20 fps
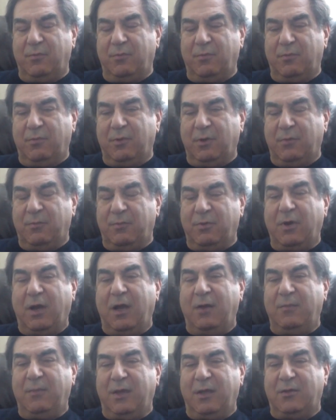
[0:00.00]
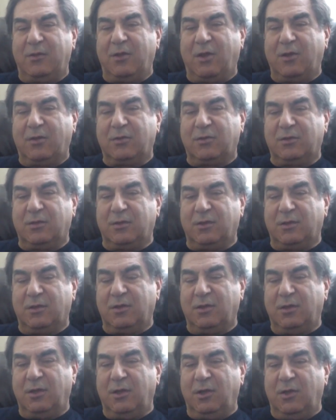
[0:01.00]
primary doctor
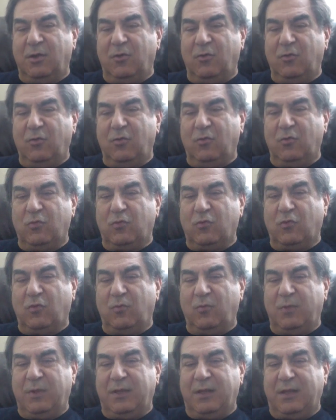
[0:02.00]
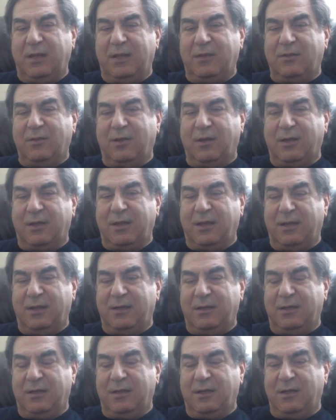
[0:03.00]
who told me that I can
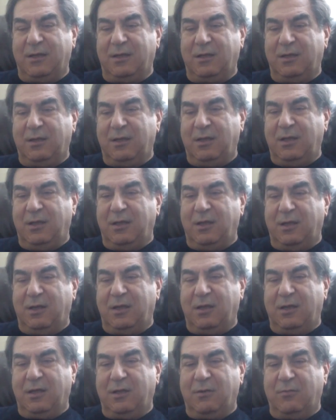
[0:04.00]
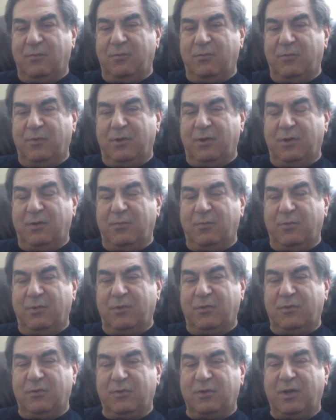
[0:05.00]
uh, uh,
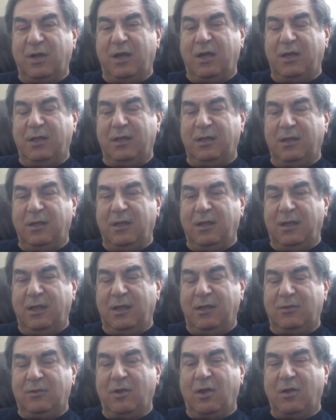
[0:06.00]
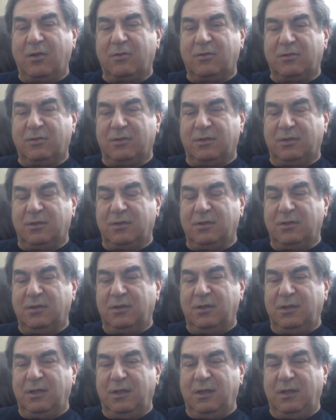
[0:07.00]
try a doctor
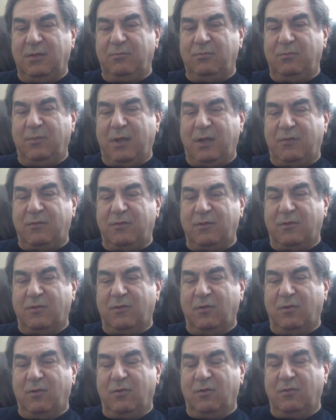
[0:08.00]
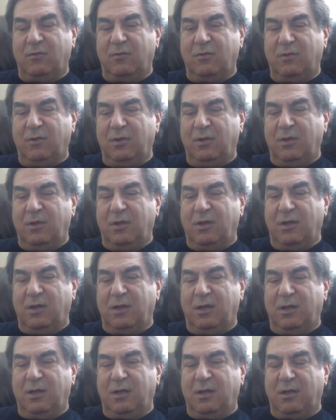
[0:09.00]
in Mexico,
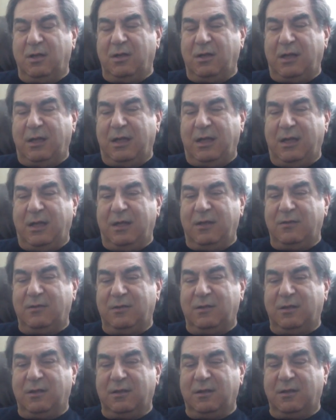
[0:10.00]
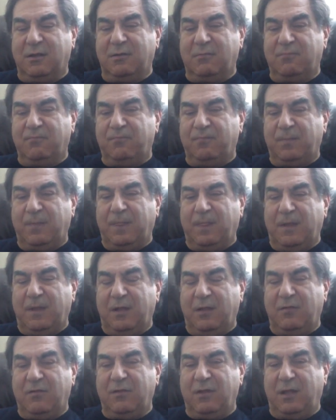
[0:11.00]
uh, and uh, his
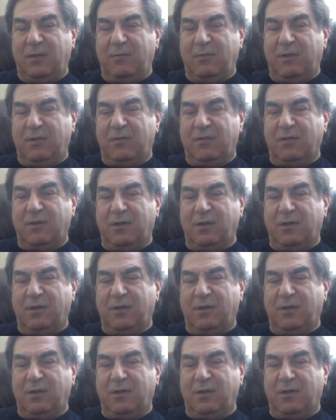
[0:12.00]
name is uh,